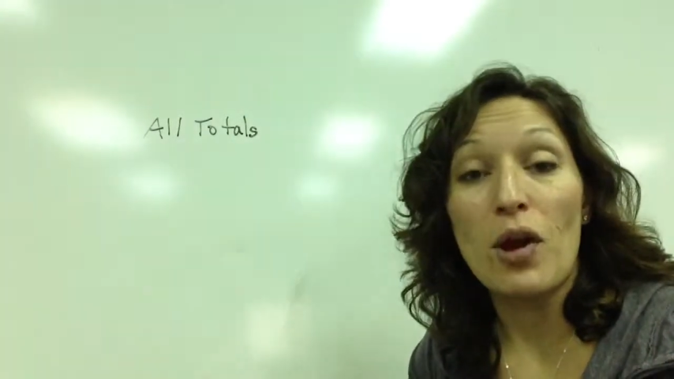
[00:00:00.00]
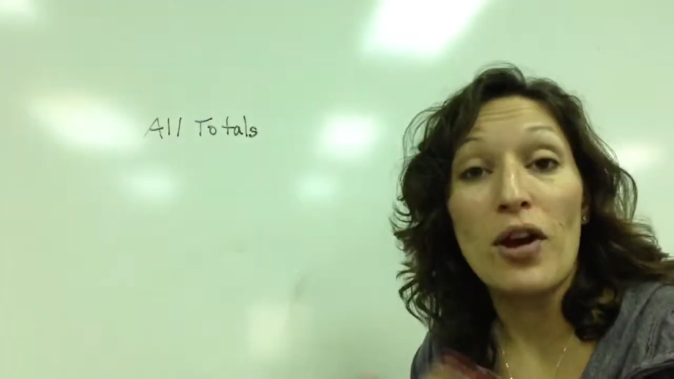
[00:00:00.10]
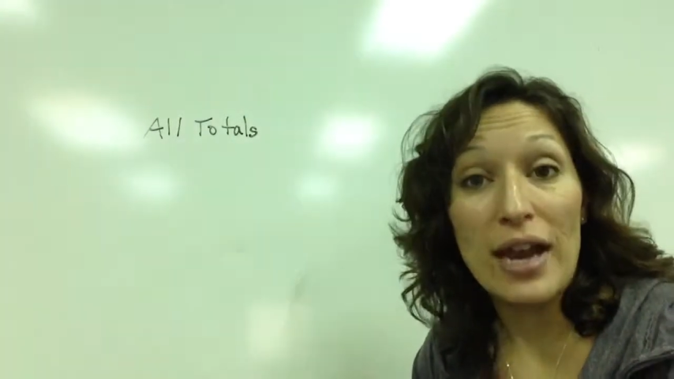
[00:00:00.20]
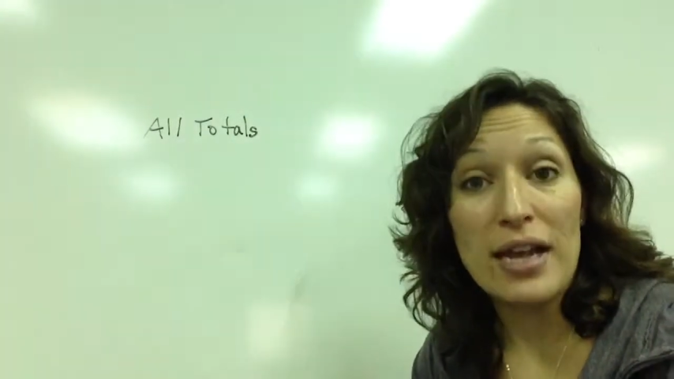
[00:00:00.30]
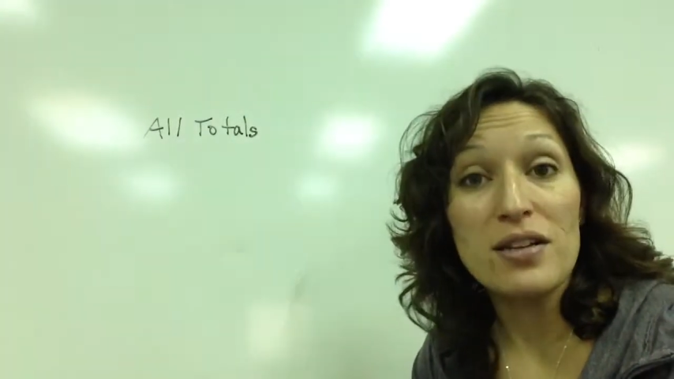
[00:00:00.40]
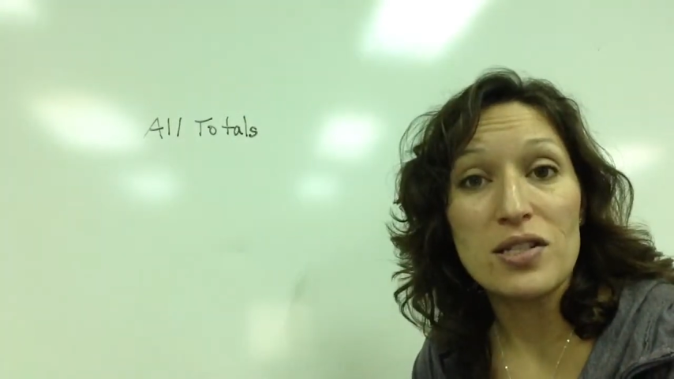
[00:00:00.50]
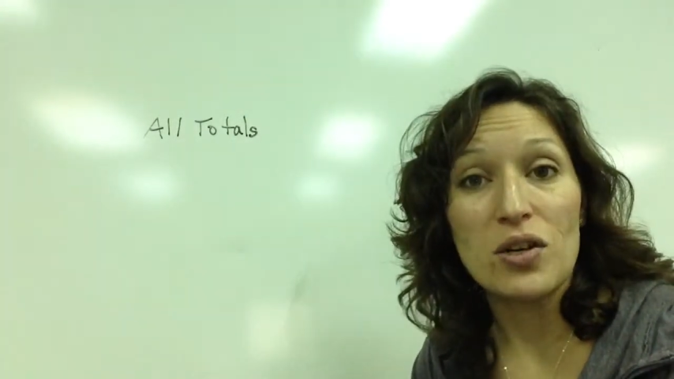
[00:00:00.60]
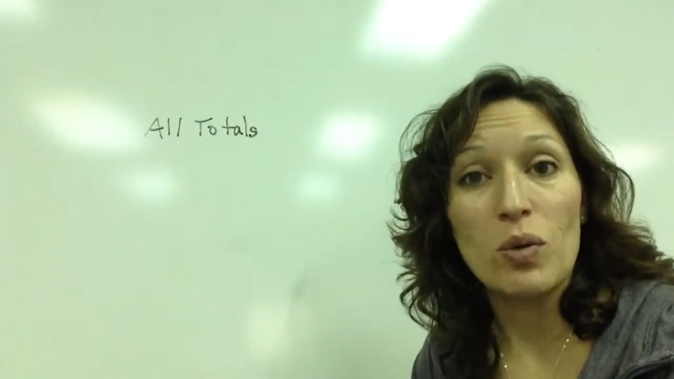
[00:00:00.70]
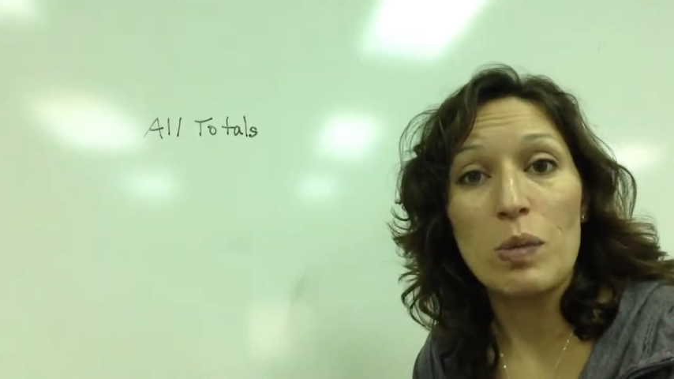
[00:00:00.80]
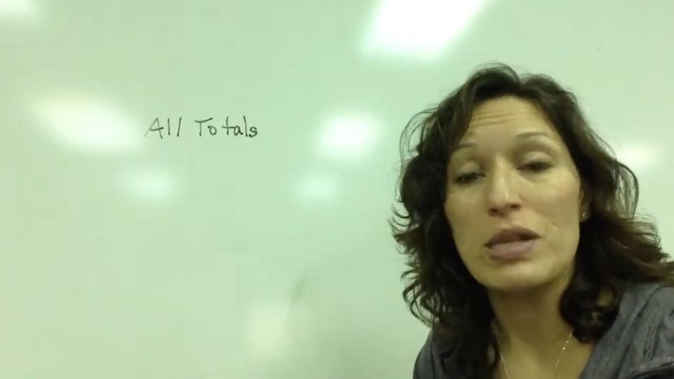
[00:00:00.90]
Our answer
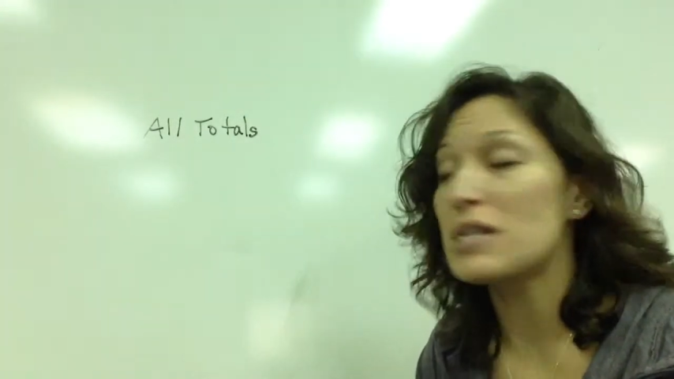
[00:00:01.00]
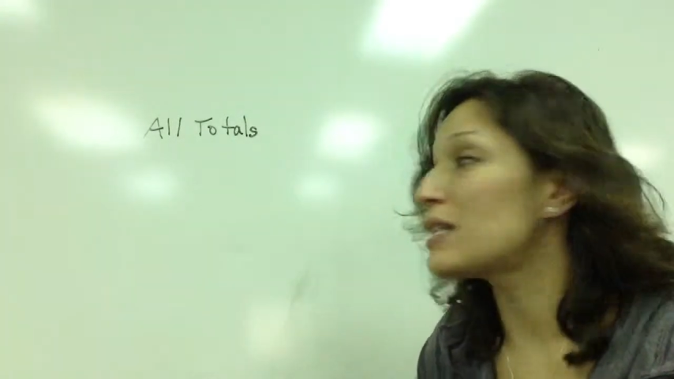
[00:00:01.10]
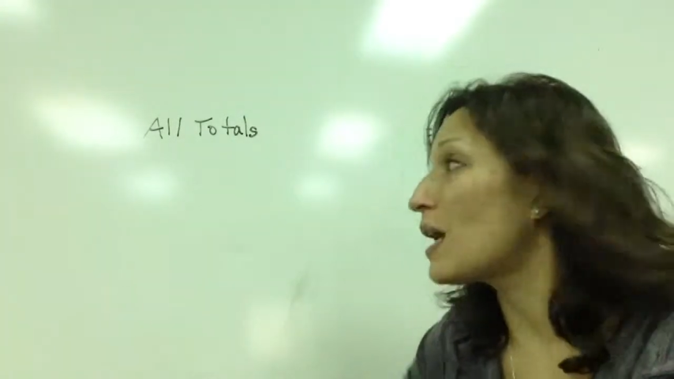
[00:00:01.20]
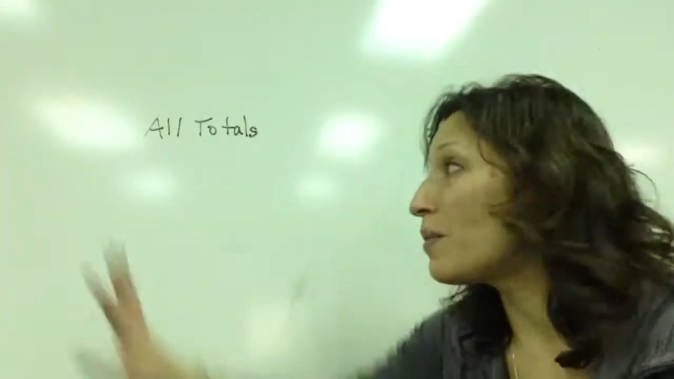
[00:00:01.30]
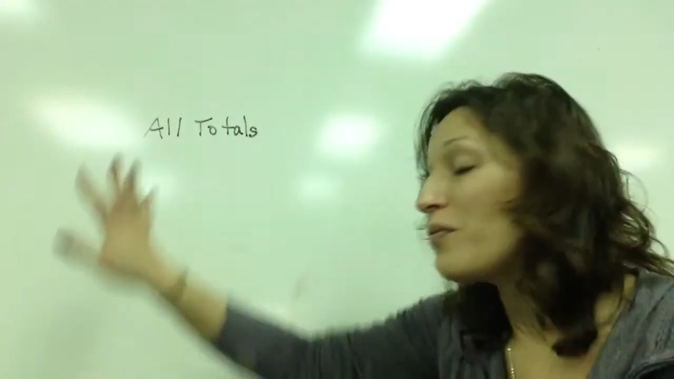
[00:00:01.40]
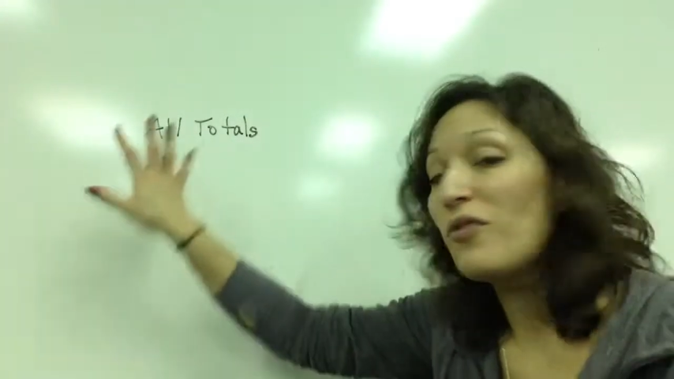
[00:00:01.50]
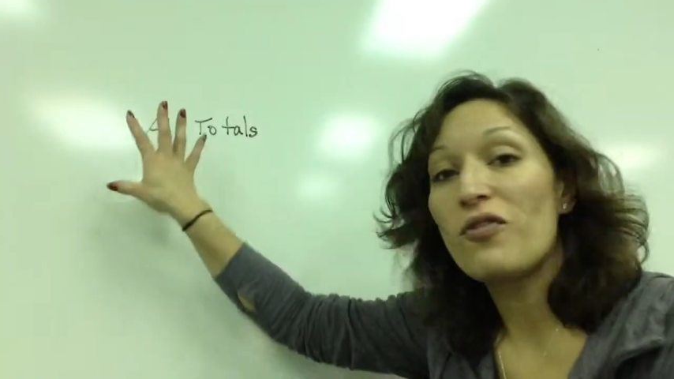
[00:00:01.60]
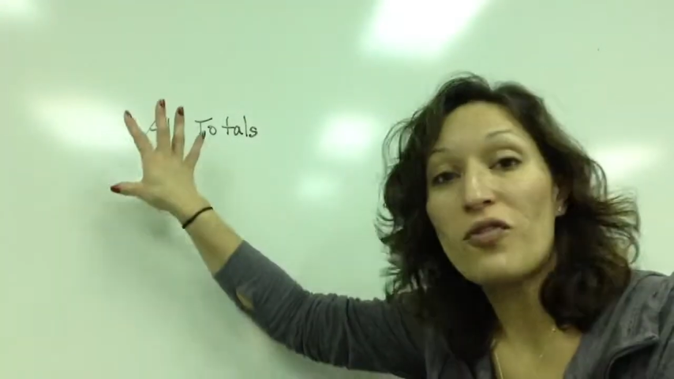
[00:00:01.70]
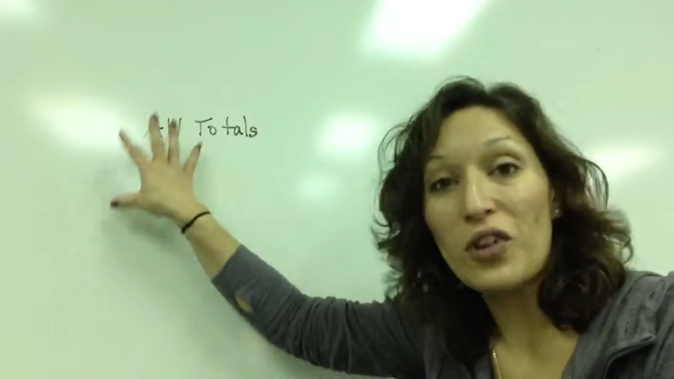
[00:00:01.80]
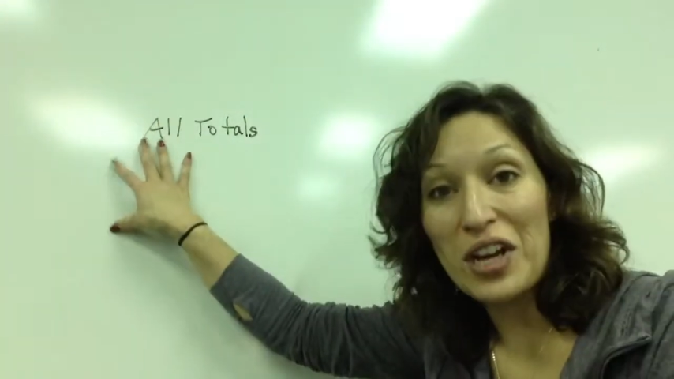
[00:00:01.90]
will be the same
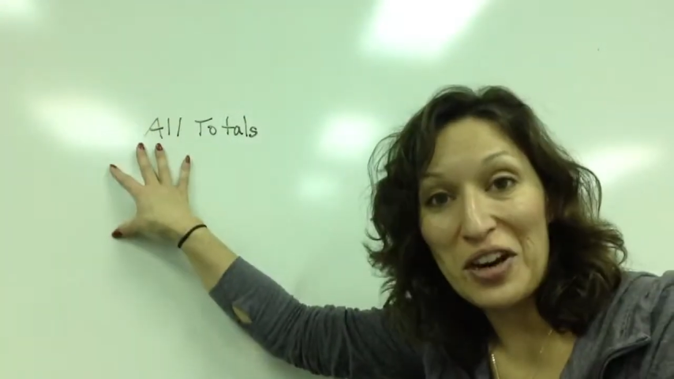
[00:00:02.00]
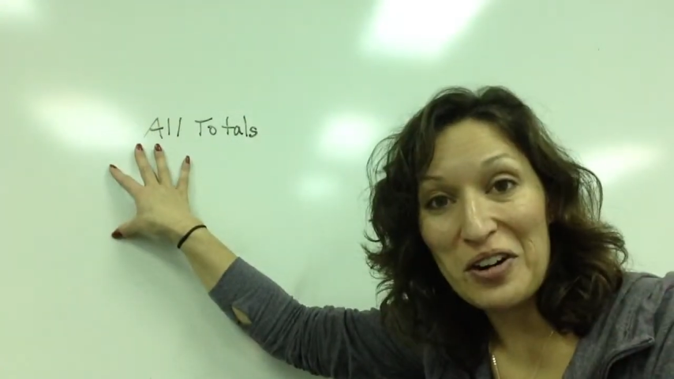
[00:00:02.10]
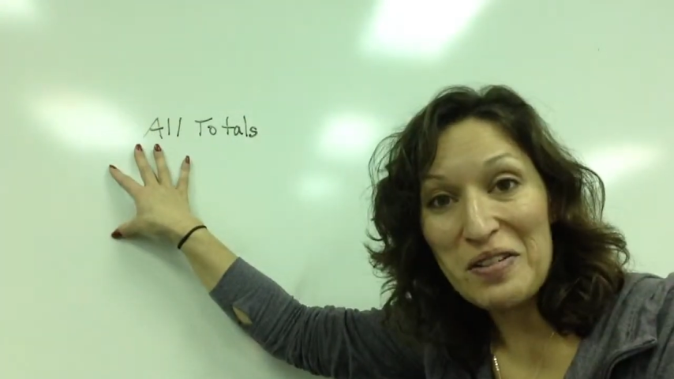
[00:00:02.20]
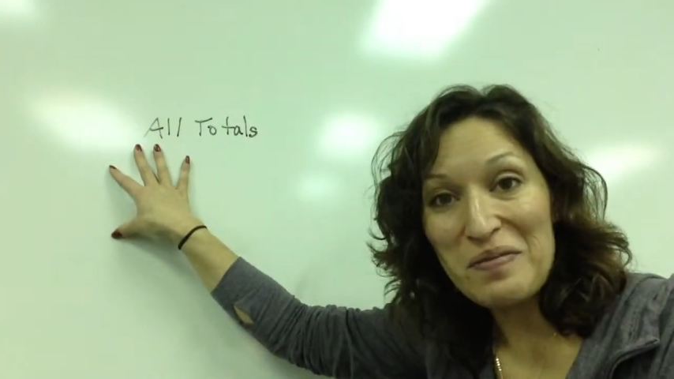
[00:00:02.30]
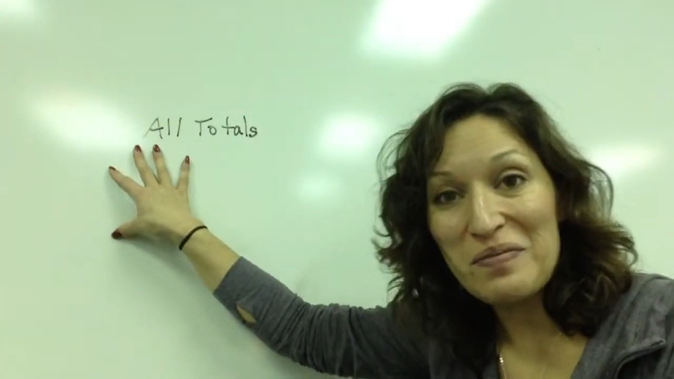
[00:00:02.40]
for here,